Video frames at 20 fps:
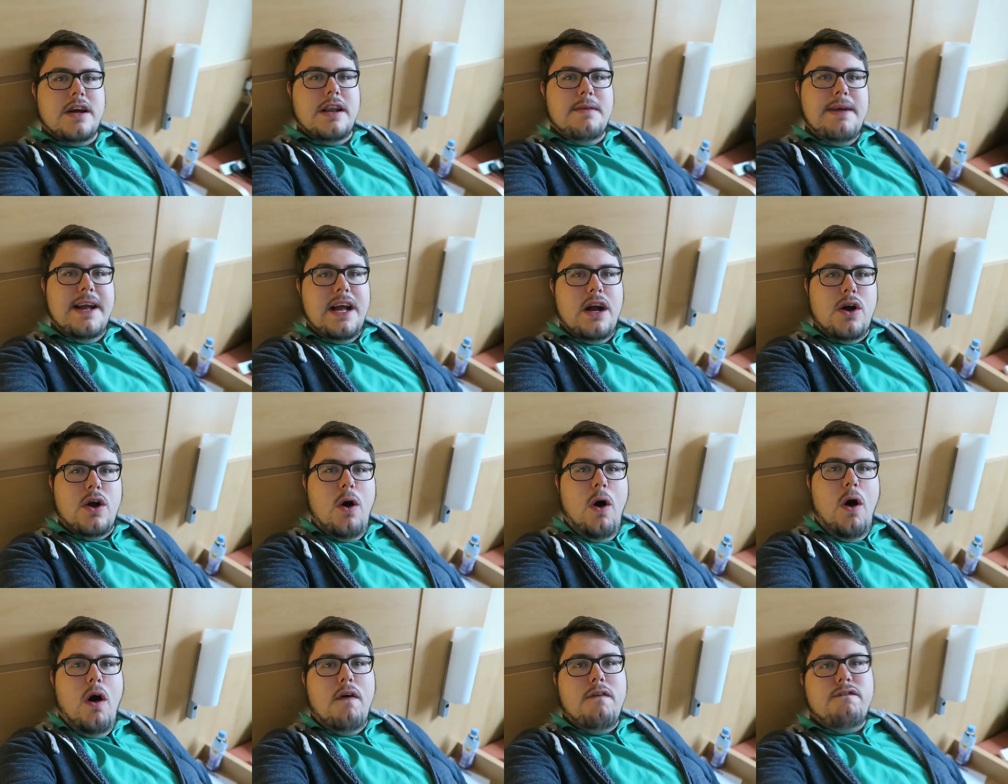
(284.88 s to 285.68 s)
Gonna make a
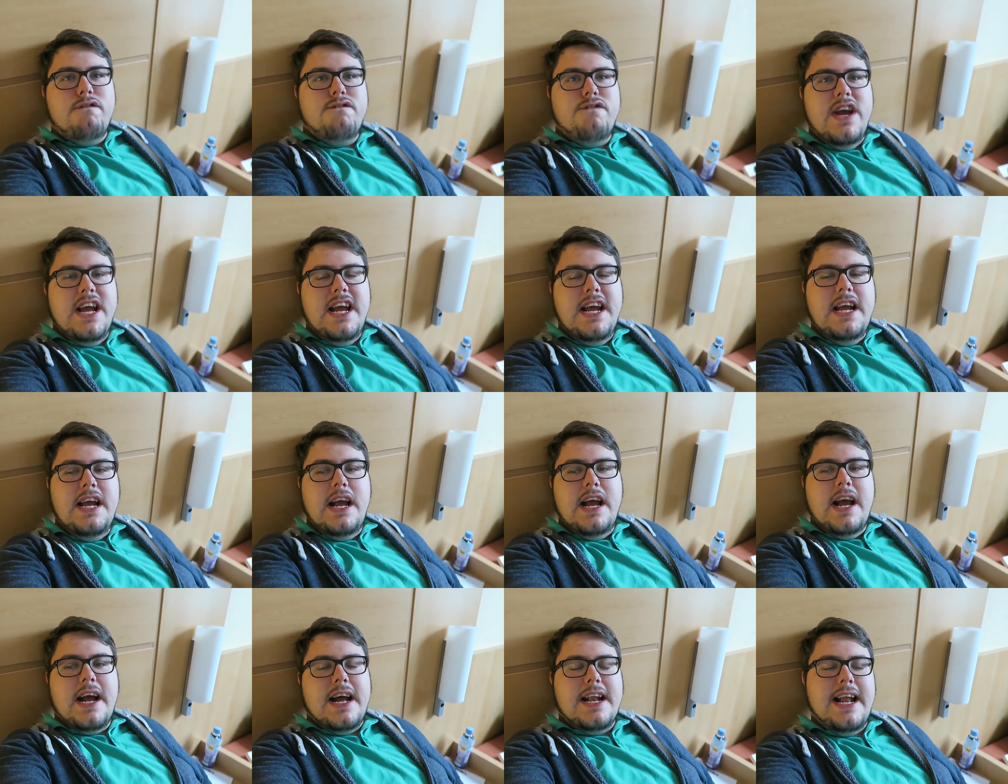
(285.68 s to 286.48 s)

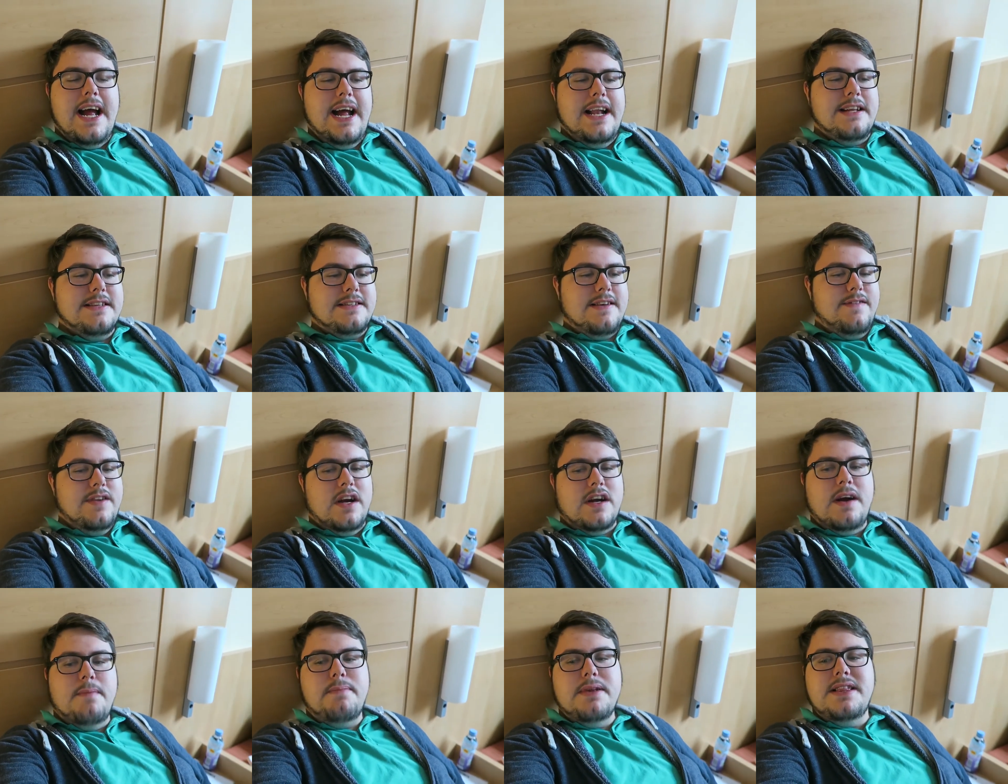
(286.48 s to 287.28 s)
coffee, and Hannah's
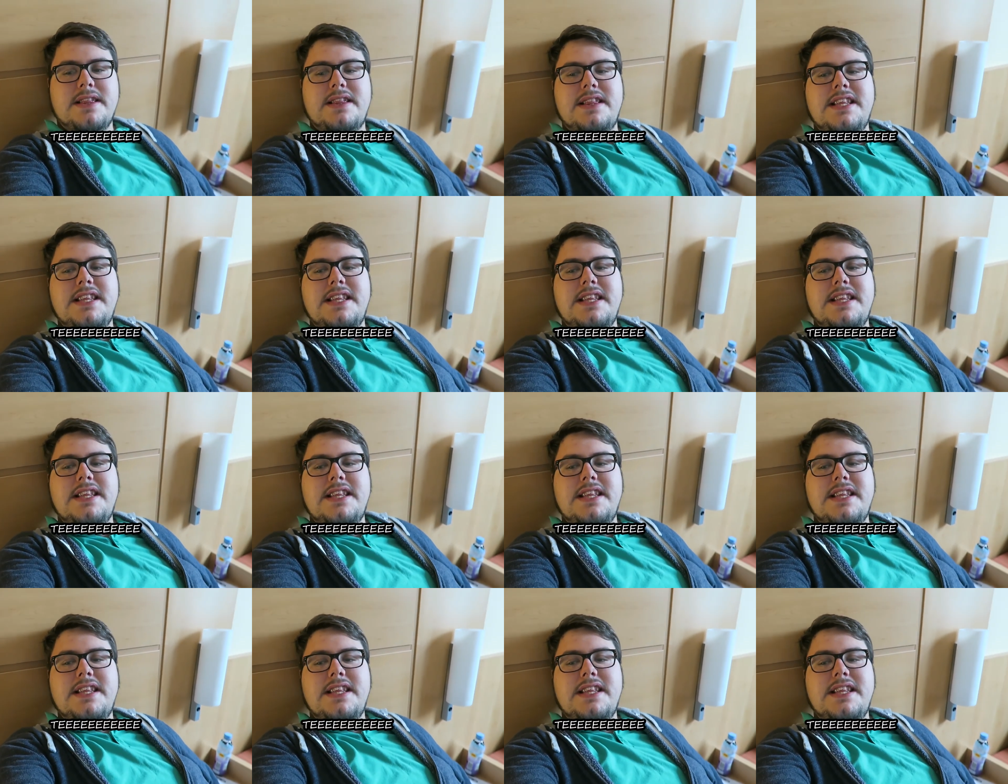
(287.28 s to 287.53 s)
having a cup of